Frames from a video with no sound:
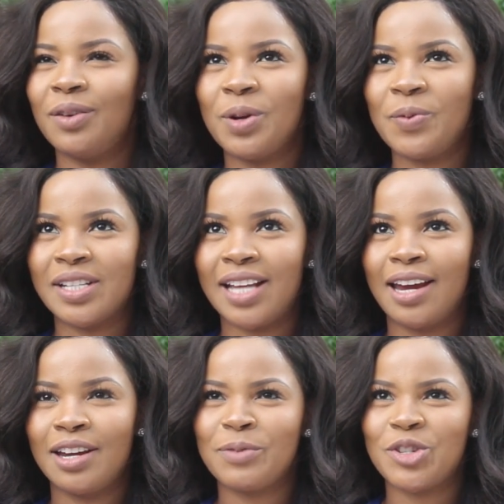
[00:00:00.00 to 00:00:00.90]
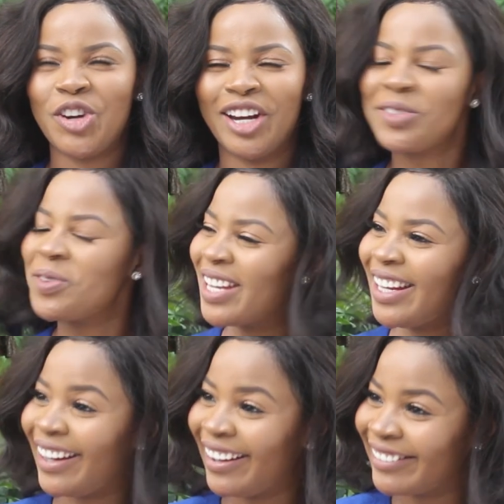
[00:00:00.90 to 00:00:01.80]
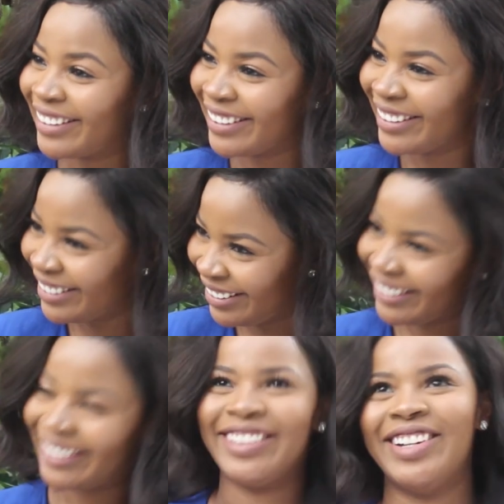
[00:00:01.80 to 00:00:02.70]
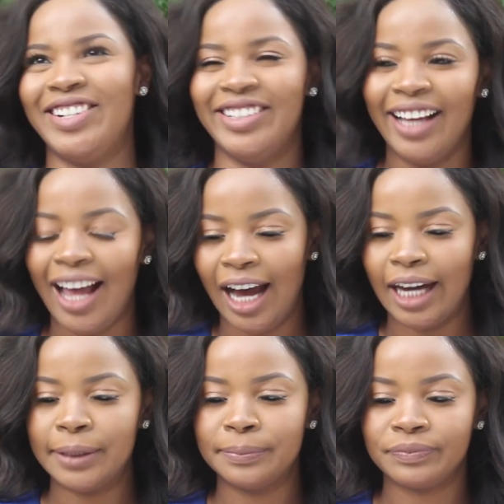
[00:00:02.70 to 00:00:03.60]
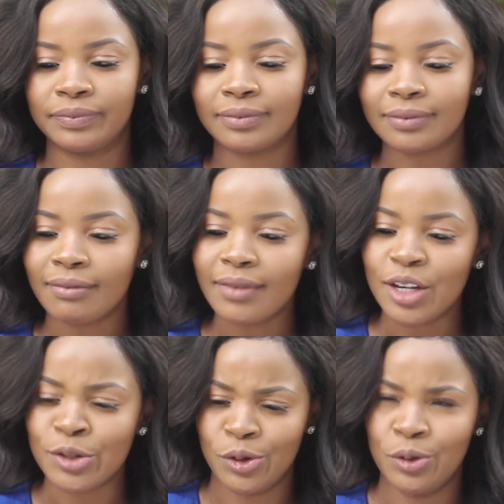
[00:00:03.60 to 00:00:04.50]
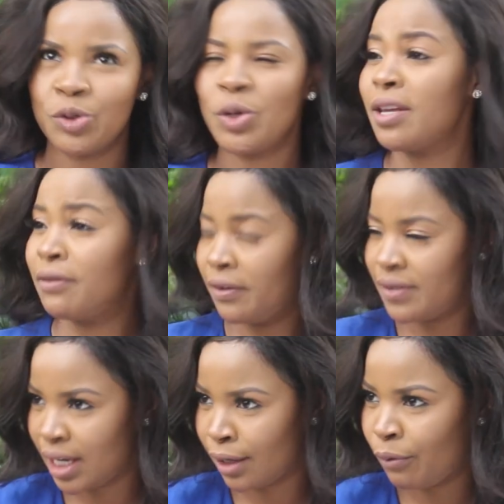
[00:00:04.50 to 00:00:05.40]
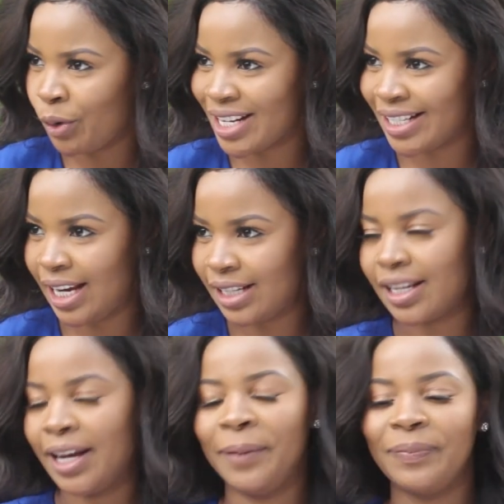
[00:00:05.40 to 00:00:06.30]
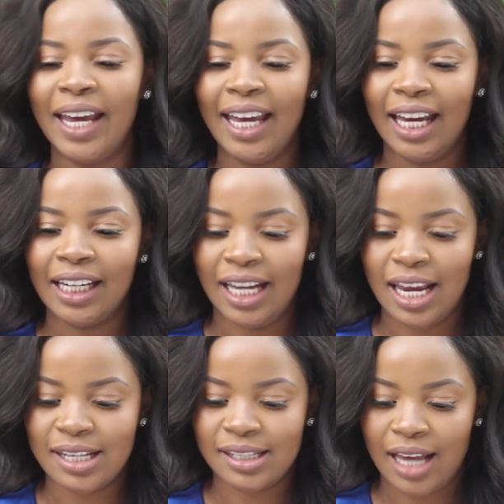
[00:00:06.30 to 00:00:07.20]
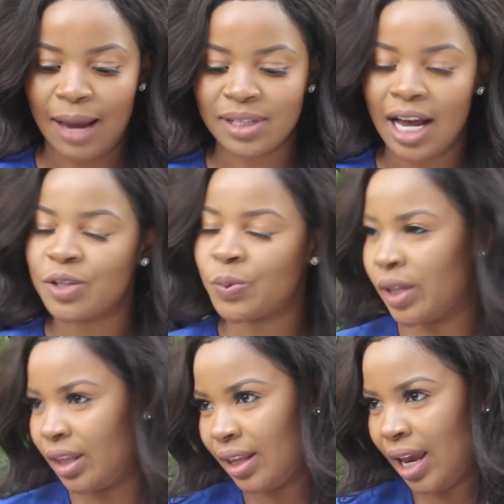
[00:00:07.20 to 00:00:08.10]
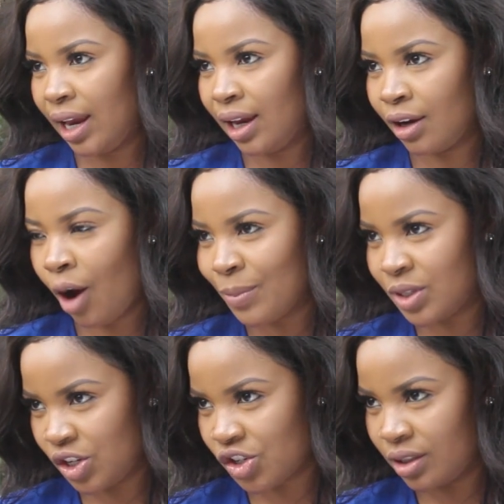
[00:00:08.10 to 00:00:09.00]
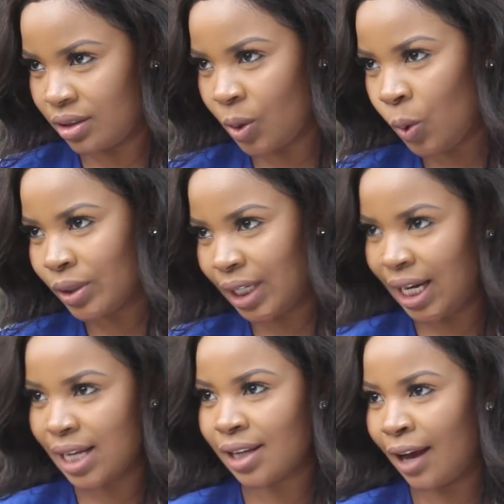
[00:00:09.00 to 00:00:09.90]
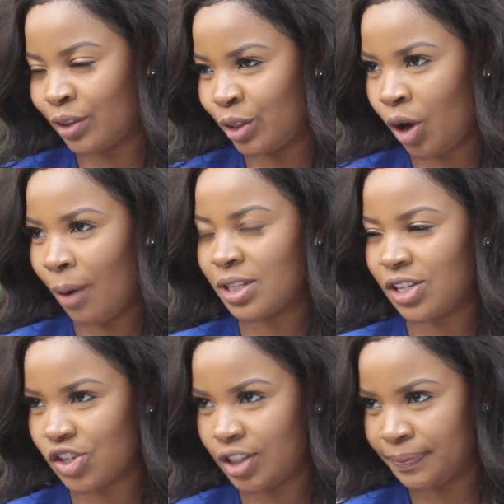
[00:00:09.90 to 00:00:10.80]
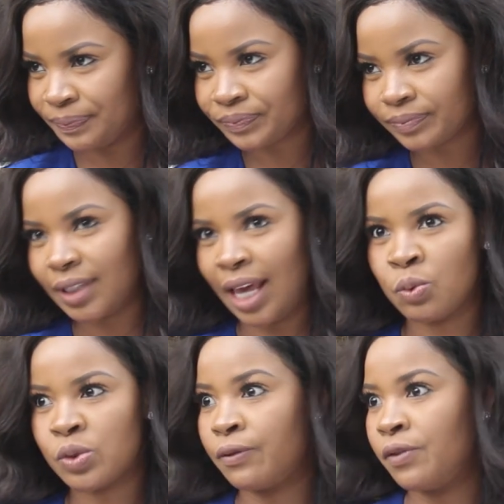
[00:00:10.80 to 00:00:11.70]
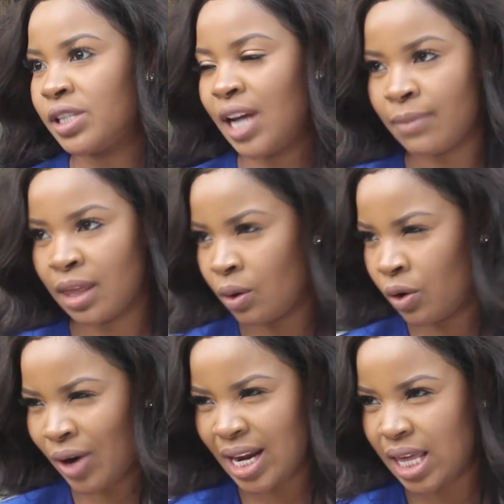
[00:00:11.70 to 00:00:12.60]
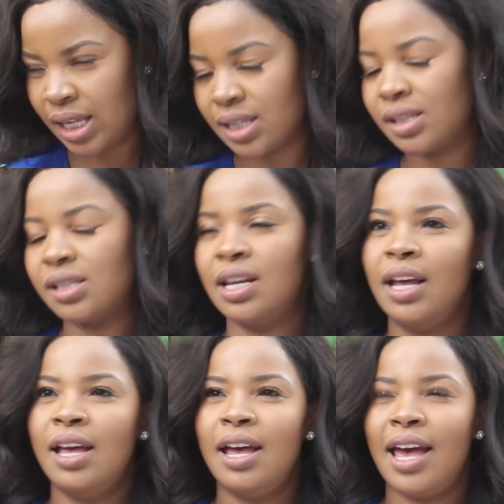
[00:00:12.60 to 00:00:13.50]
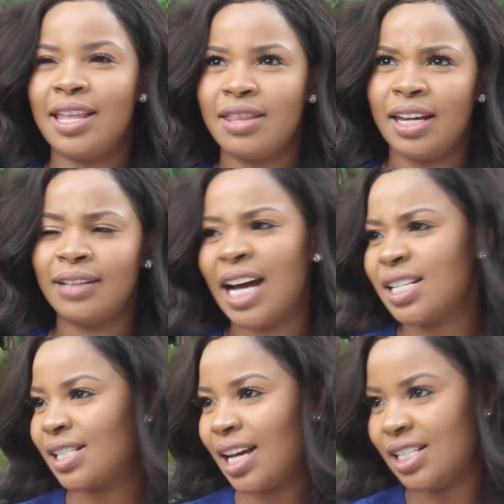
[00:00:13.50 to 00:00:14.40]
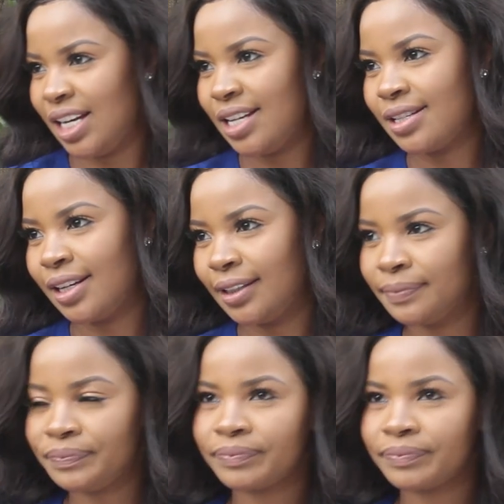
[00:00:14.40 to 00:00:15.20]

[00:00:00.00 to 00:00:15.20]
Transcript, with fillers: When was I in matric? 2011. Yeah. Um, so 2015, four years later, Clicks comes out with a competition called the Clicks Cover Girl Competition. And it was the first time that they were running this. And then I decided to enter.